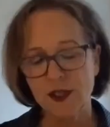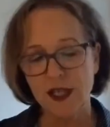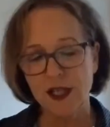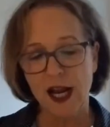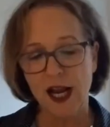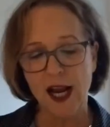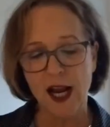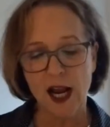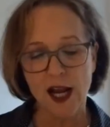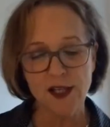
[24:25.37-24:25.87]
to
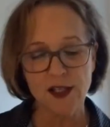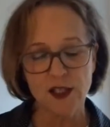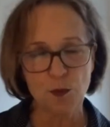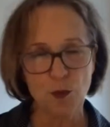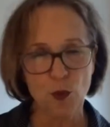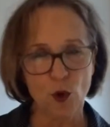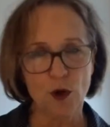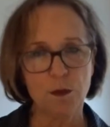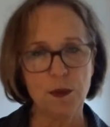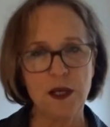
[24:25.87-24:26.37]
say I
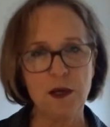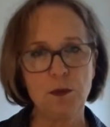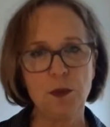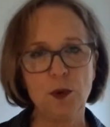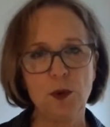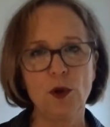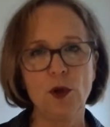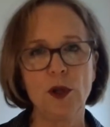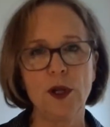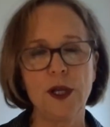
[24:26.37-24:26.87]
support
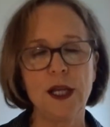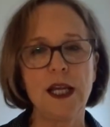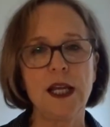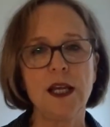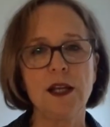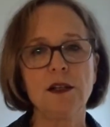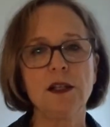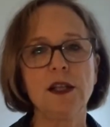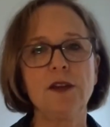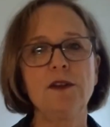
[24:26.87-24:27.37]
people
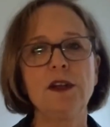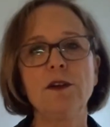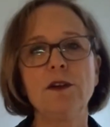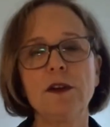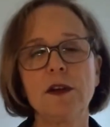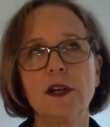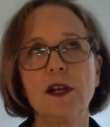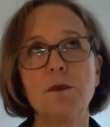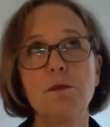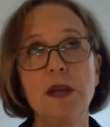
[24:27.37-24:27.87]
in
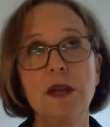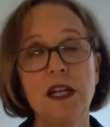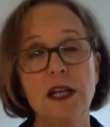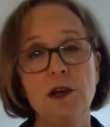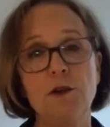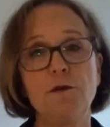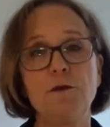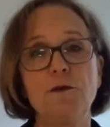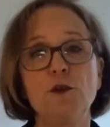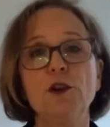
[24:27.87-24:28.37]
living
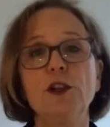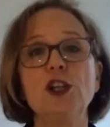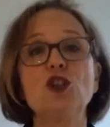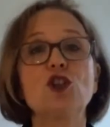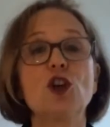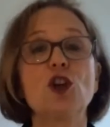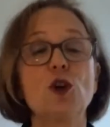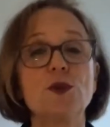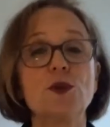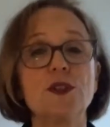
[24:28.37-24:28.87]
committed, fully
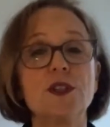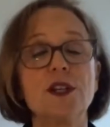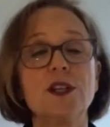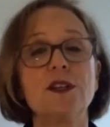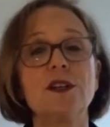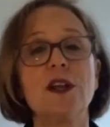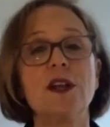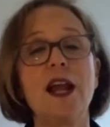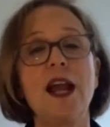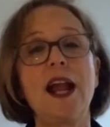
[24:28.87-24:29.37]

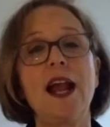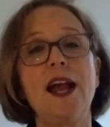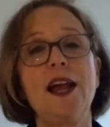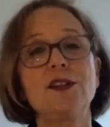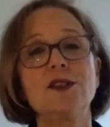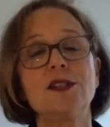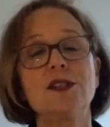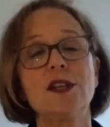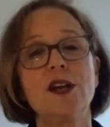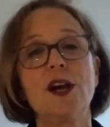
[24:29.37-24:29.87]
chosen,
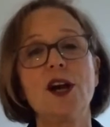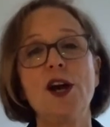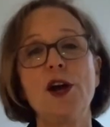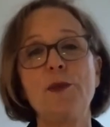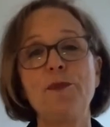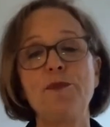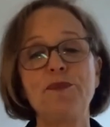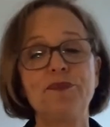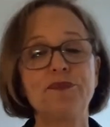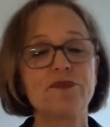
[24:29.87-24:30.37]
and
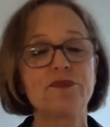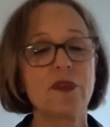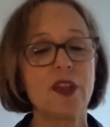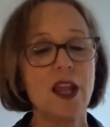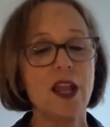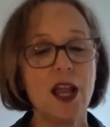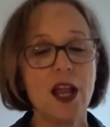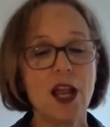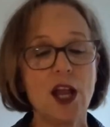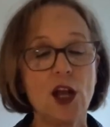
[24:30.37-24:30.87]

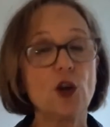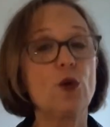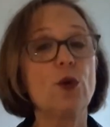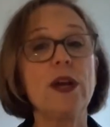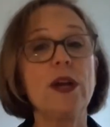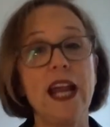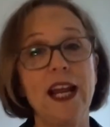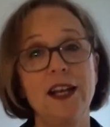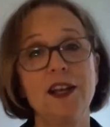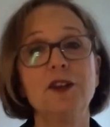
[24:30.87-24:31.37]

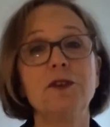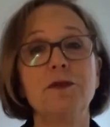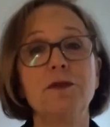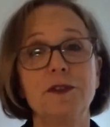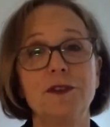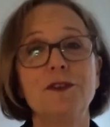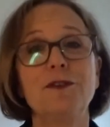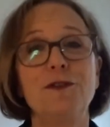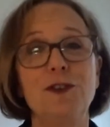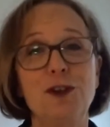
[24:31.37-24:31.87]
creative
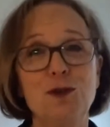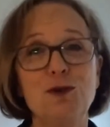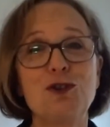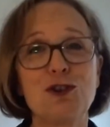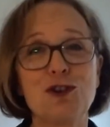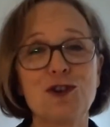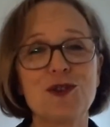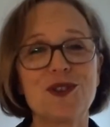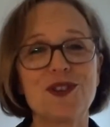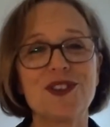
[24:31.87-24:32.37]

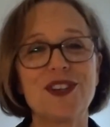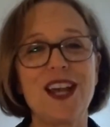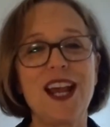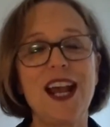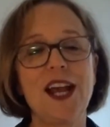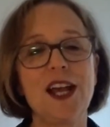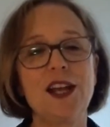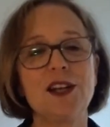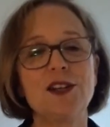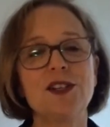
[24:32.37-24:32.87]
futures.
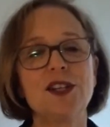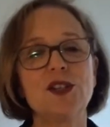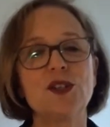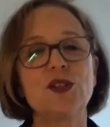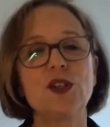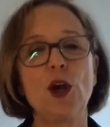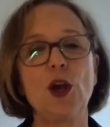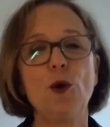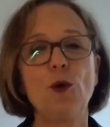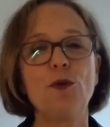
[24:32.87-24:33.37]
And
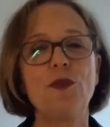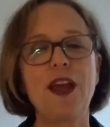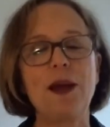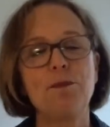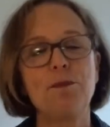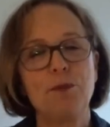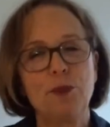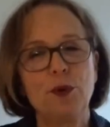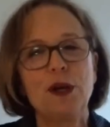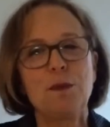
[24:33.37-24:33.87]
so
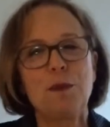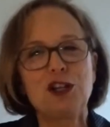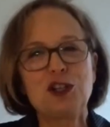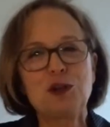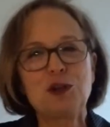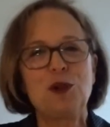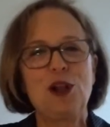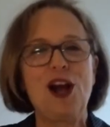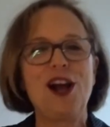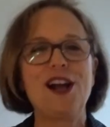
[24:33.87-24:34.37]
that pretty much
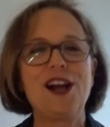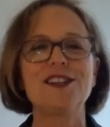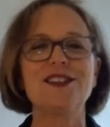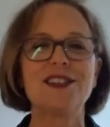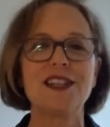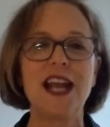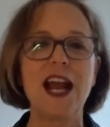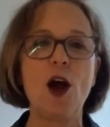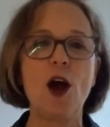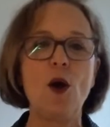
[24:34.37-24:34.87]

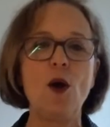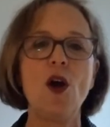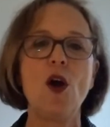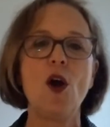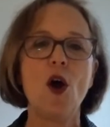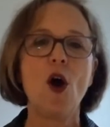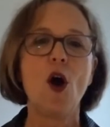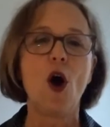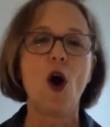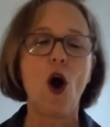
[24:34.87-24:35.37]
applies now.
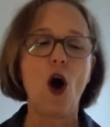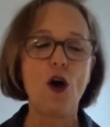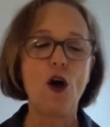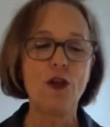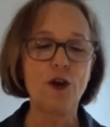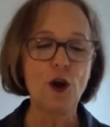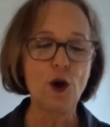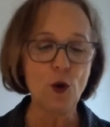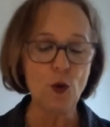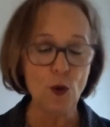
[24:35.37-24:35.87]

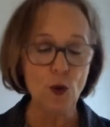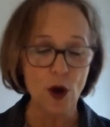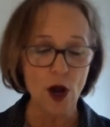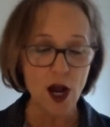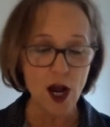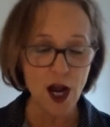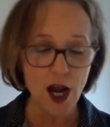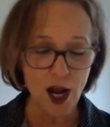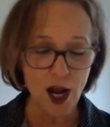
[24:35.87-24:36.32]
Although